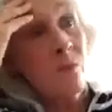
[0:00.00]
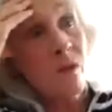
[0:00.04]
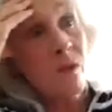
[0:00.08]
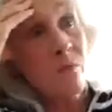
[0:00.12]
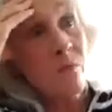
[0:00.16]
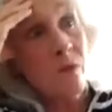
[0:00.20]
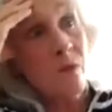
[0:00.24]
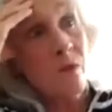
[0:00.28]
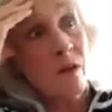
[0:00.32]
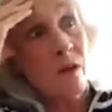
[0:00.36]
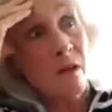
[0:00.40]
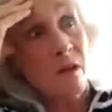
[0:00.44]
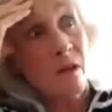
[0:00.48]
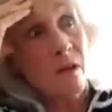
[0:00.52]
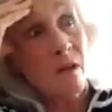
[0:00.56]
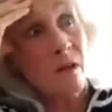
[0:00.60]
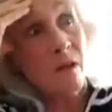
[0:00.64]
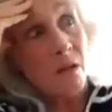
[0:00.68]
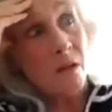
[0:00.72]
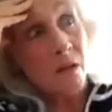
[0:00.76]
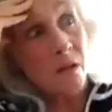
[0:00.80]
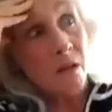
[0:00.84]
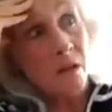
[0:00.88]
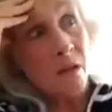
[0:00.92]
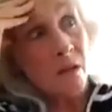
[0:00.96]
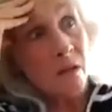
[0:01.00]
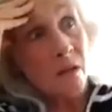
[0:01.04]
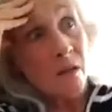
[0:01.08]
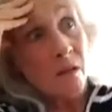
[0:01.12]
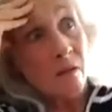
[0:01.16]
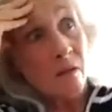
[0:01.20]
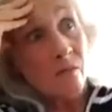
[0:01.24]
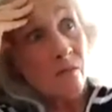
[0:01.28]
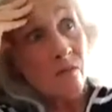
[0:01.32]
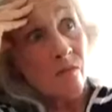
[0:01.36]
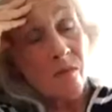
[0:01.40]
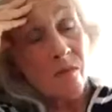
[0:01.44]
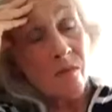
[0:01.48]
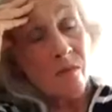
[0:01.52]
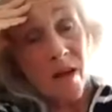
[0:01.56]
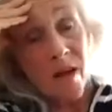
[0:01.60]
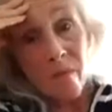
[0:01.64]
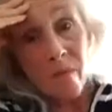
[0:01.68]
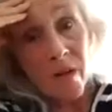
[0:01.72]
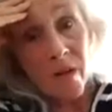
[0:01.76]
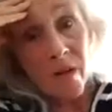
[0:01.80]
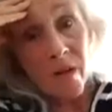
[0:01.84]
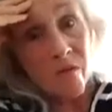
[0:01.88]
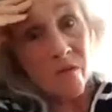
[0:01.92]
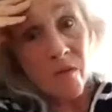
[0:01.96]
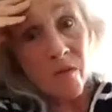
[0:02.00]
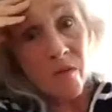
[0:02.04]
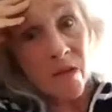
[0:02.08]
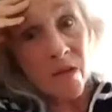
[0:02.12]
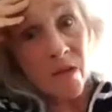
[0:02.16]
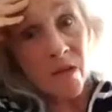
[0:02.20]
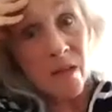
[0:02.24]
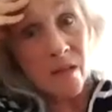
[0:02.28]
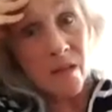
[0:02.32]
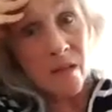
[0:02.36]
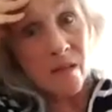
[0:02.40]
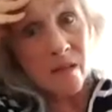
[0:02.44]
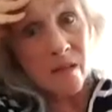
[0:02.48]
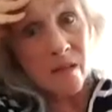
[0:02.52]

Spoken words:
by my family, really.